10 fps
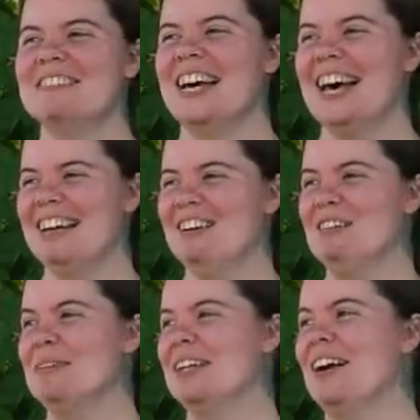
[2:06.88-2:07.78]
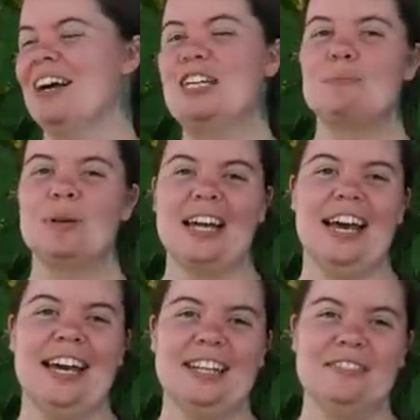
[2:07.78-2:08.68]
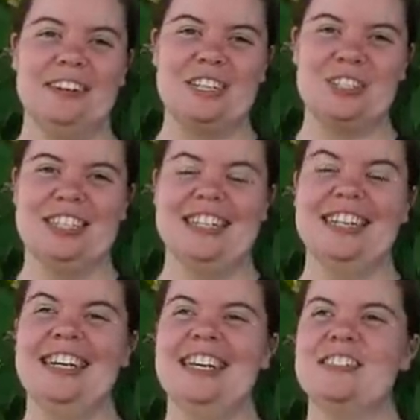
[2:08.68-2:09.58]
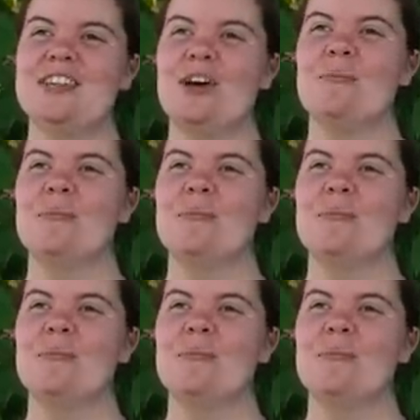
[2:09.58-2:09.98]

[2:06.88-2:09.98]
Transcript: of the Idaho BDR is pretty high elevation, so